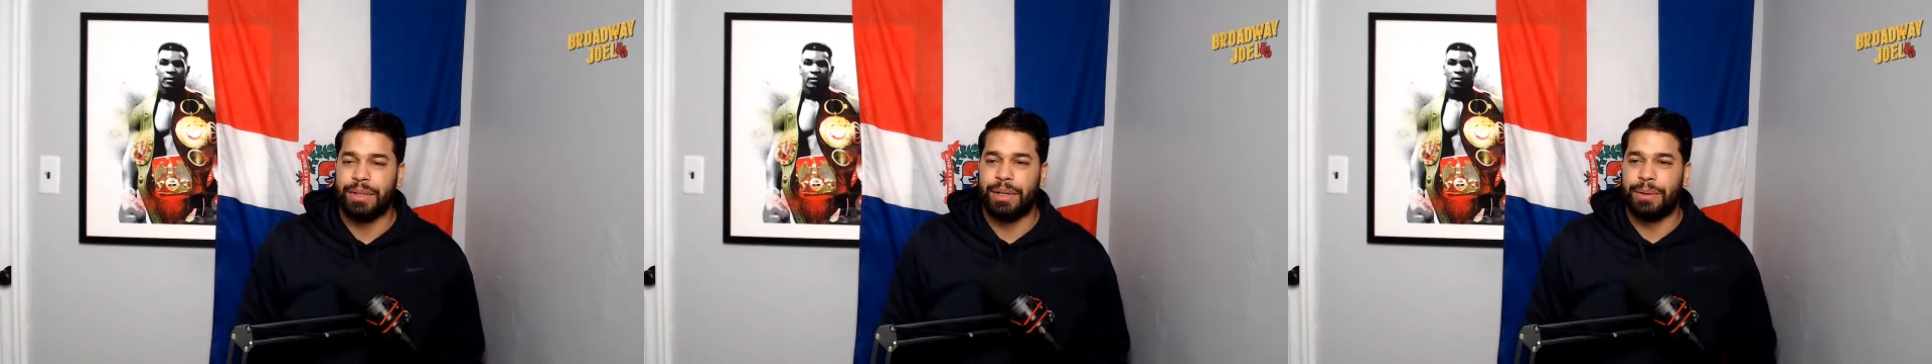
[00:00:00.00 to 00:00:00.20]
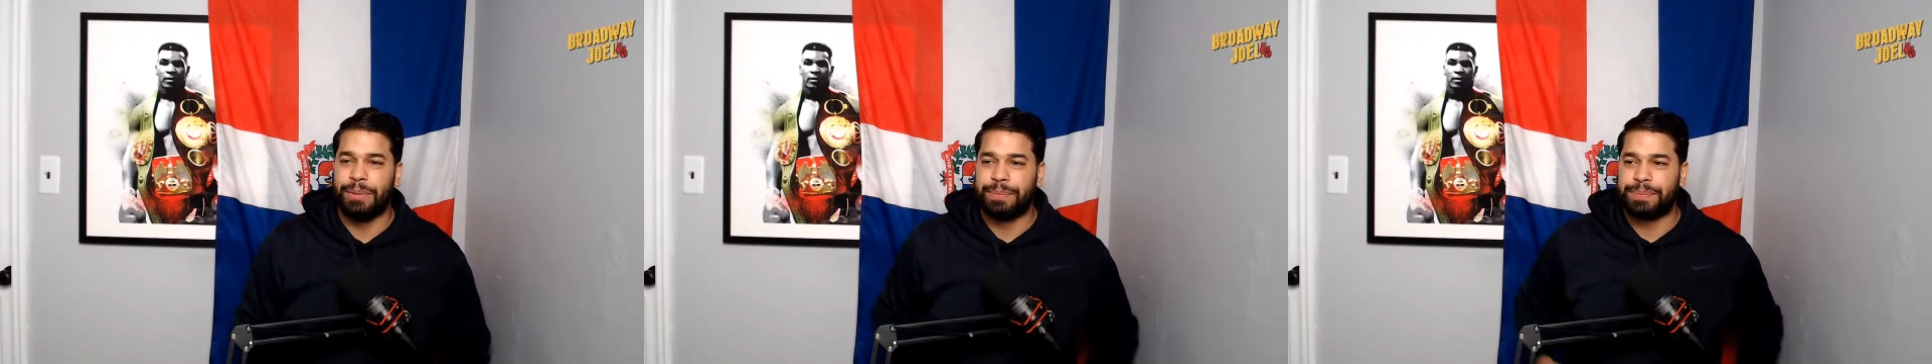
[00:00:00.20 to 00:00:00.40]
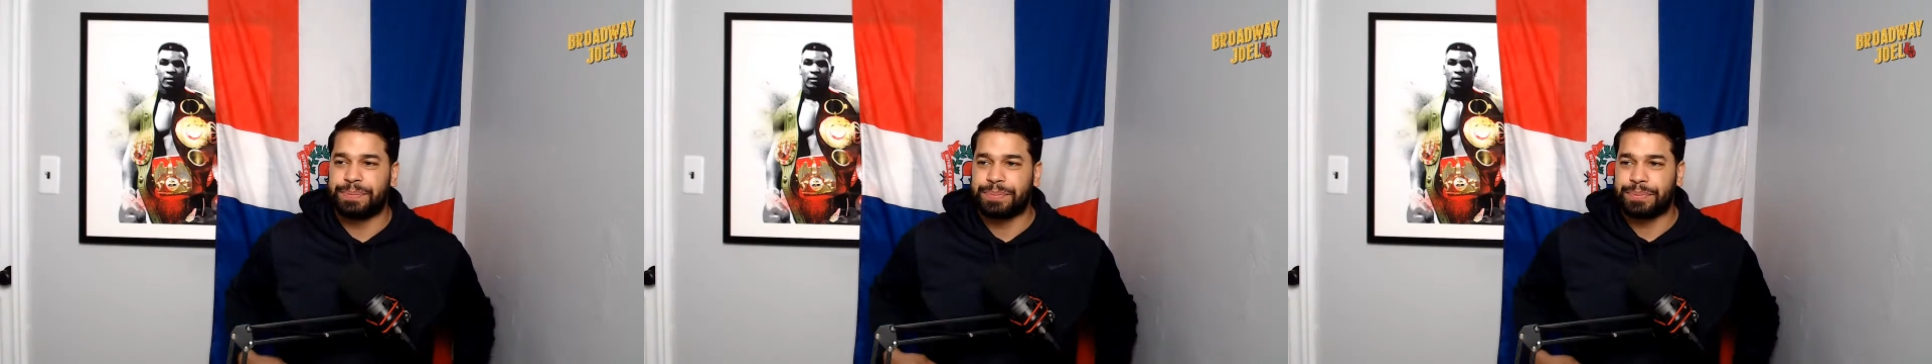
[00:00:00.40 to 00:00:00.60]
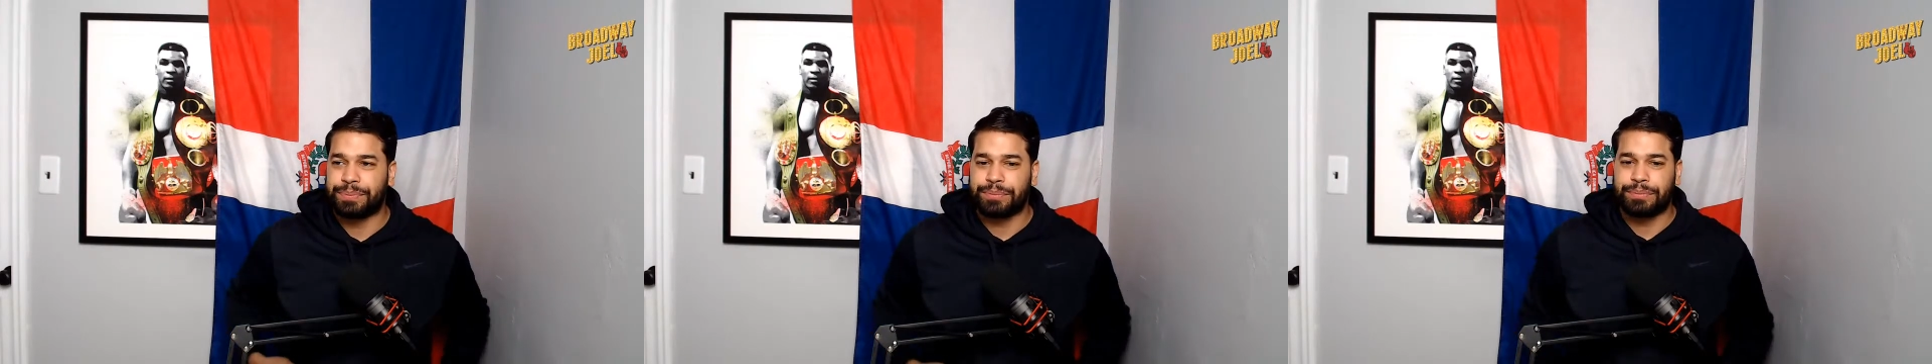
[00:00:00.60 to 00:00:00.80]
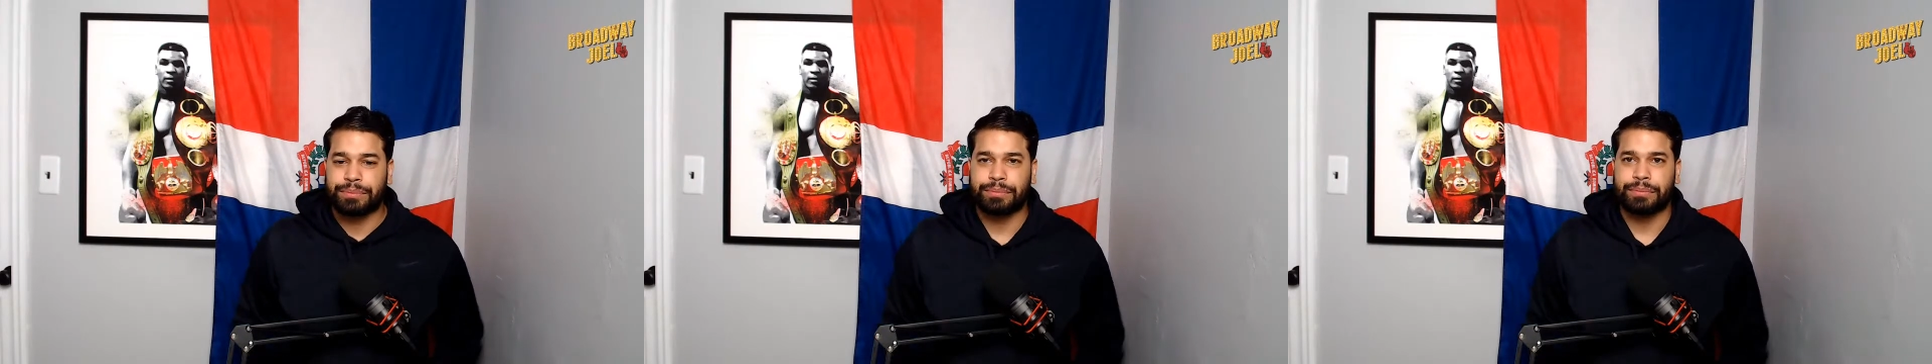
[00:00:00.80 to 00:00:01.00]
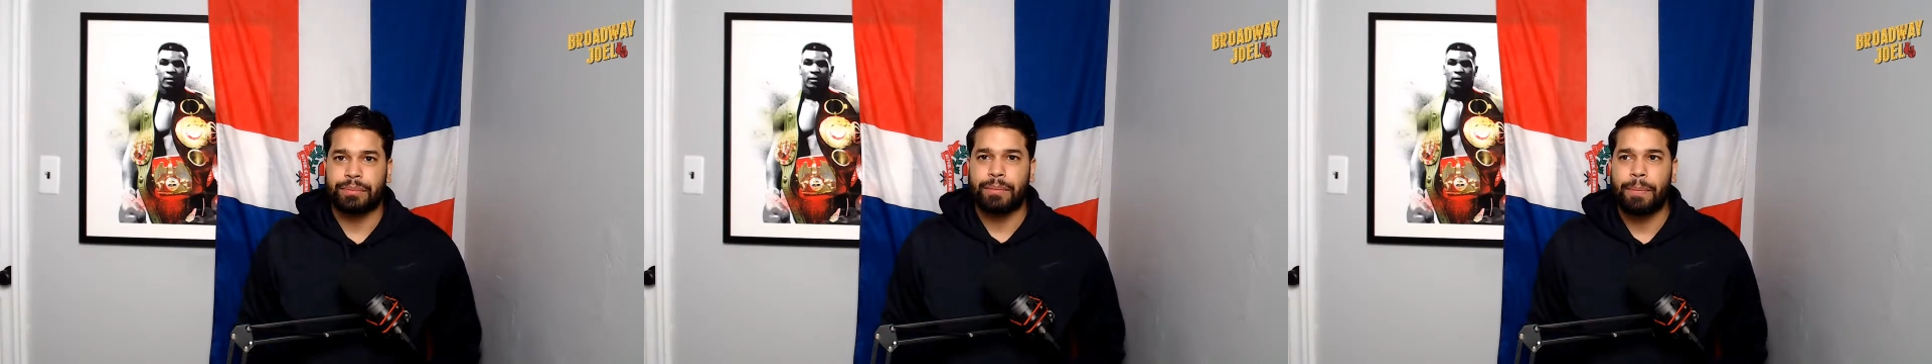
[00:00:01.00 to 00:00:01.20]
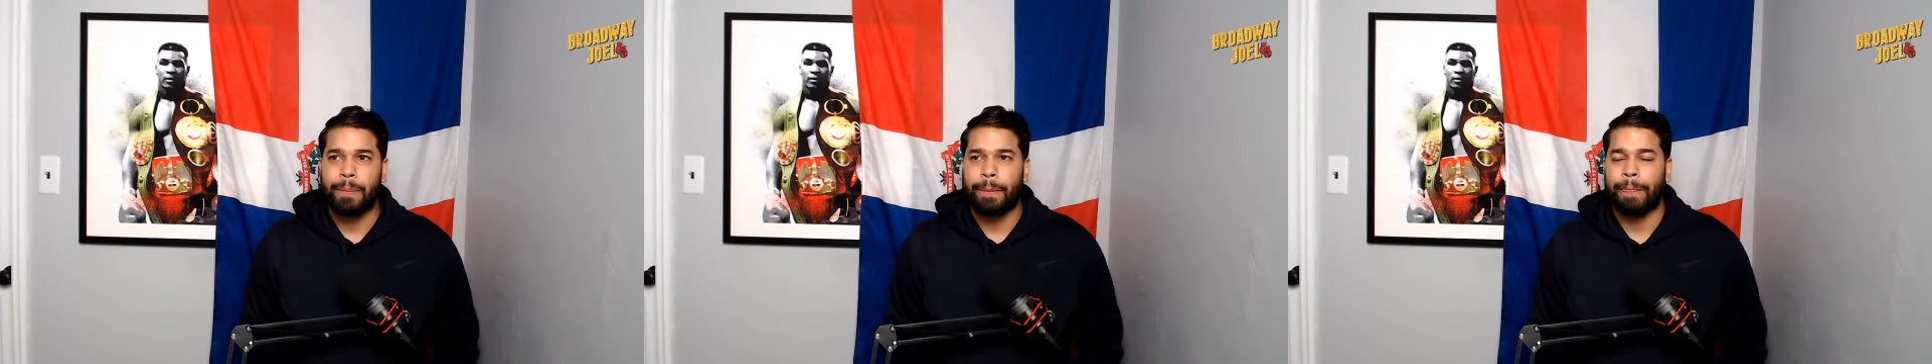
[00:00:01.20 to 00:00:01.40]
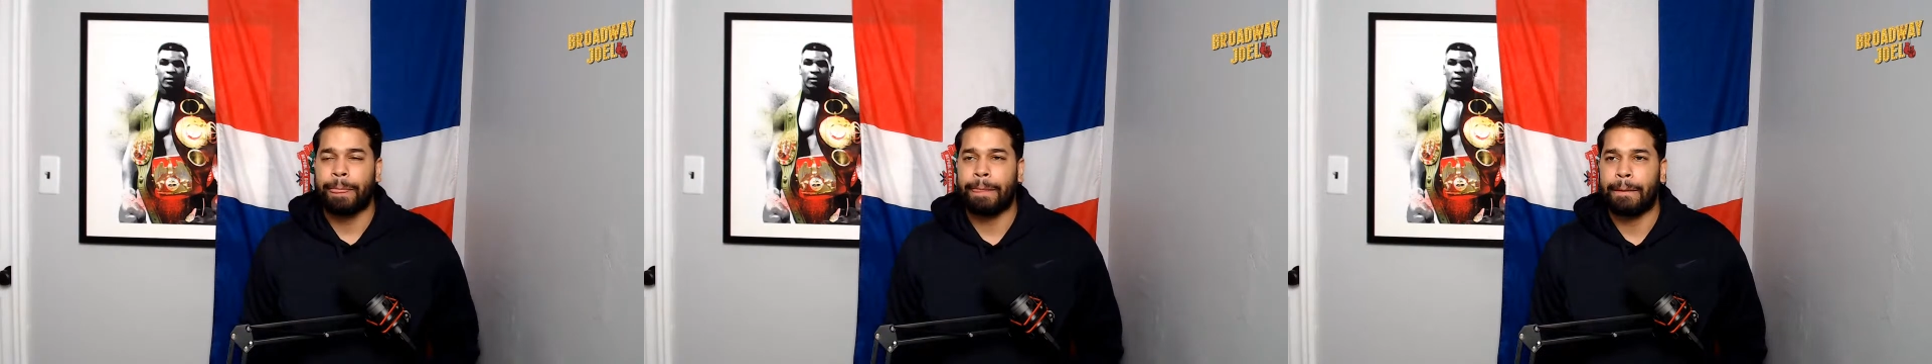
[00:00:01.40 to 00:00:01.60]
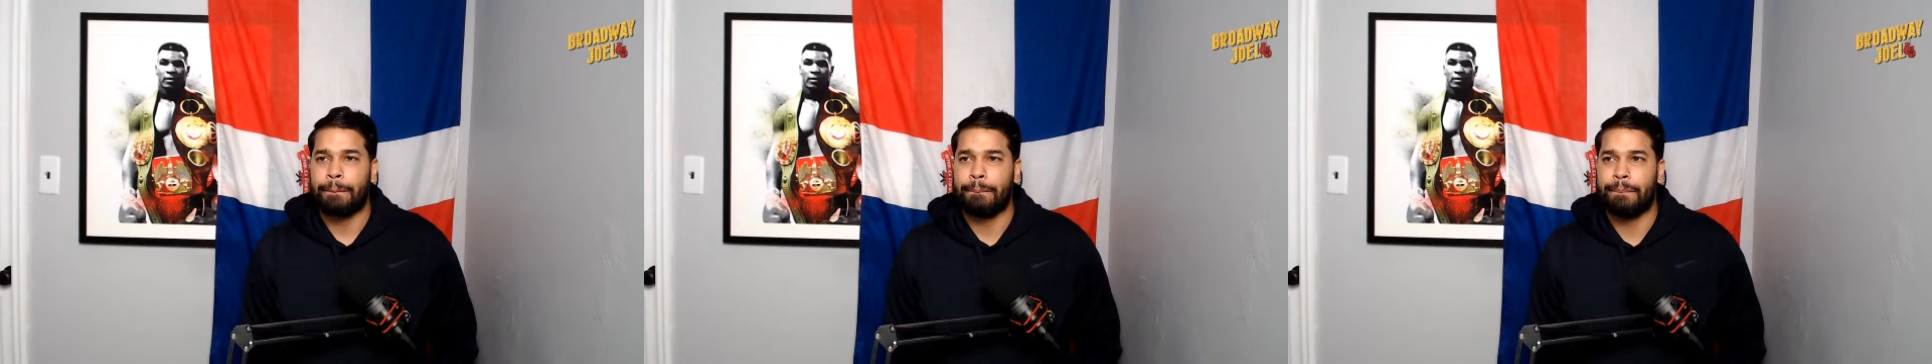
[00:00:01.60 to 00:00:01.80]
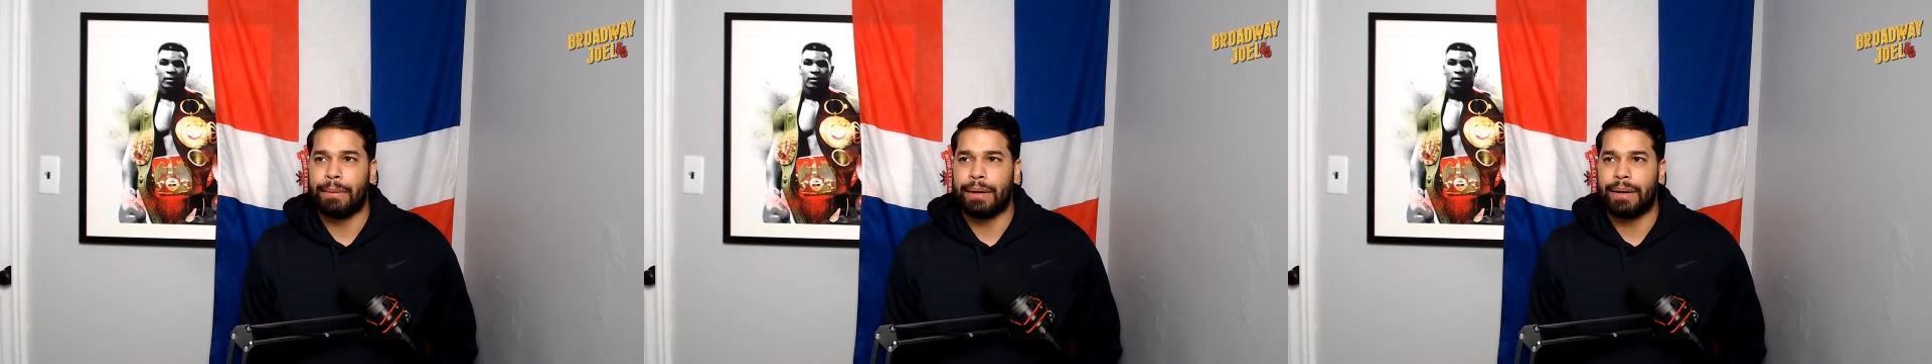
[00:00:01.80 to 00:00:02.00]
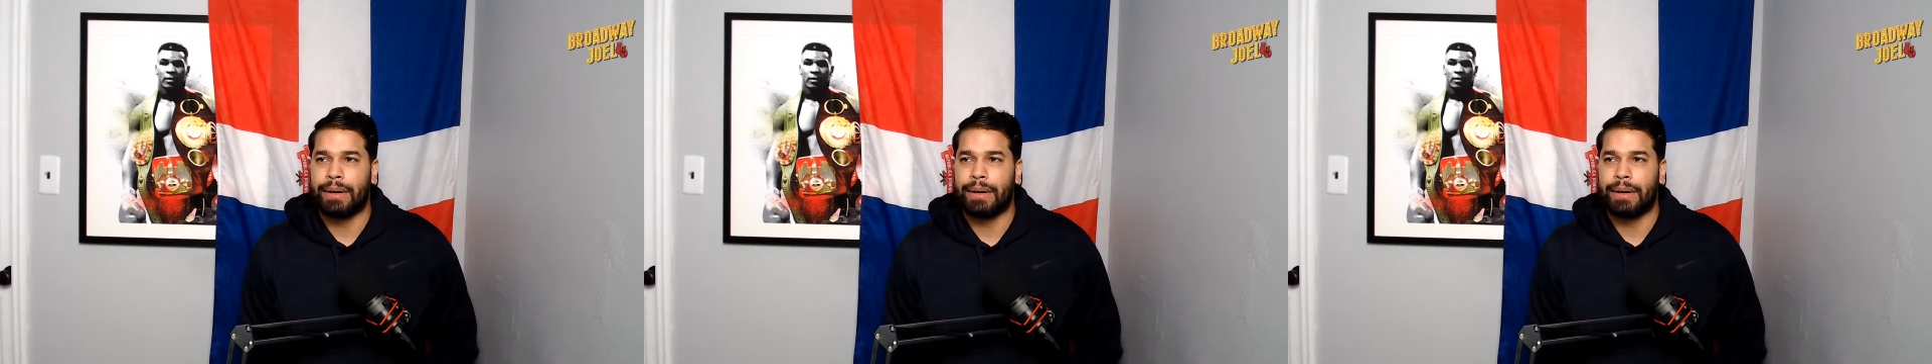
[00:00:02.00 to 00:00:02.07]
know. But